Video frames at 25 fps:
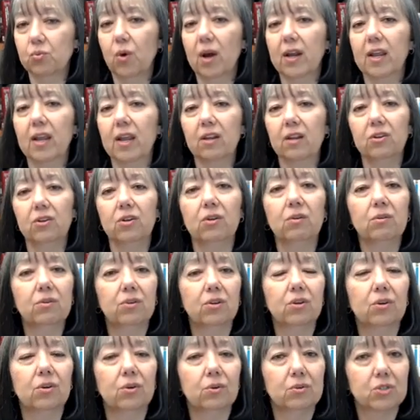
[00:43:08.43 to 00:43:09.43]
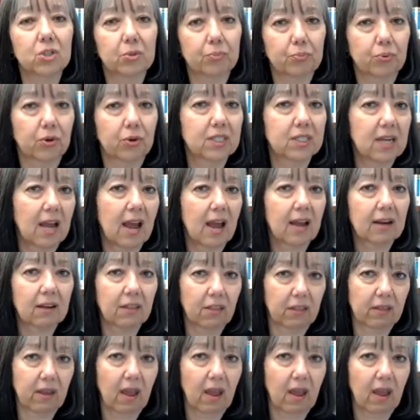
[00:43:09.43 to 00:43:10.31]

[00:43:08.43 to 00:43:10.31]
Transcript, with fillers: what can you do to protect